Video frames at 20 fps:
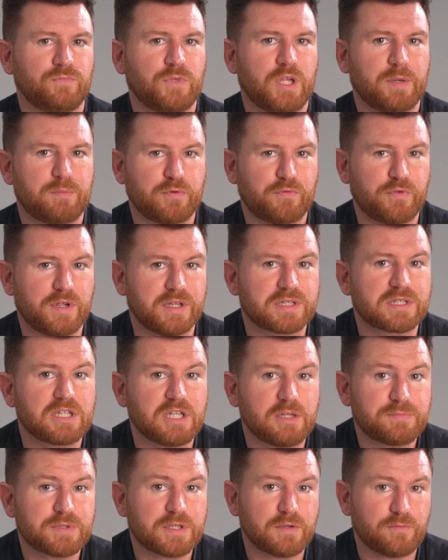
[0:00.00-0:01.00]
They prevent
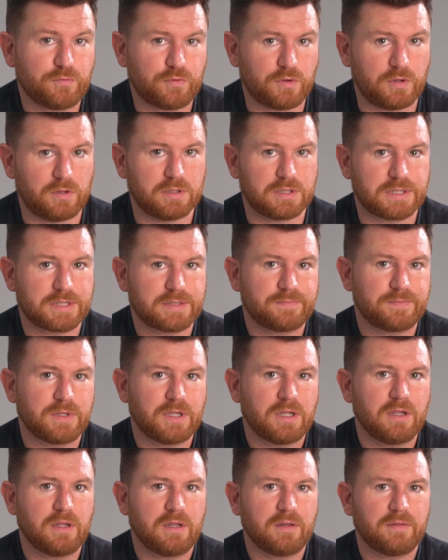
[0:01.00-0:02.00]
slips and falls.
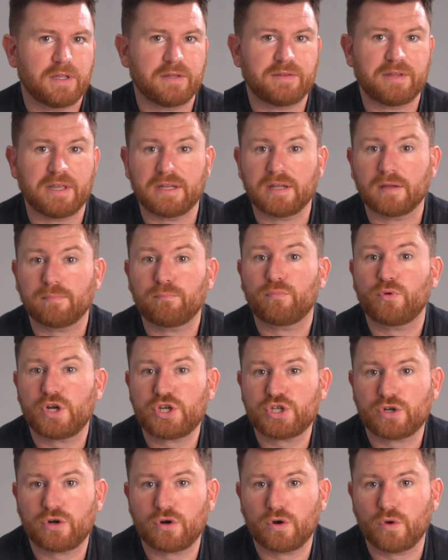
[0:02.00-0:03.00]
They take the
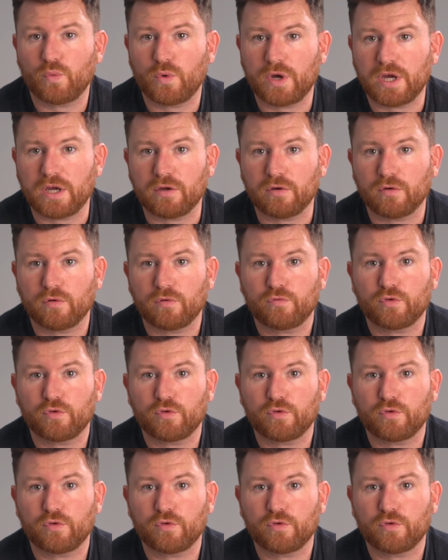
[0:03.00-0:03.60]
pressure away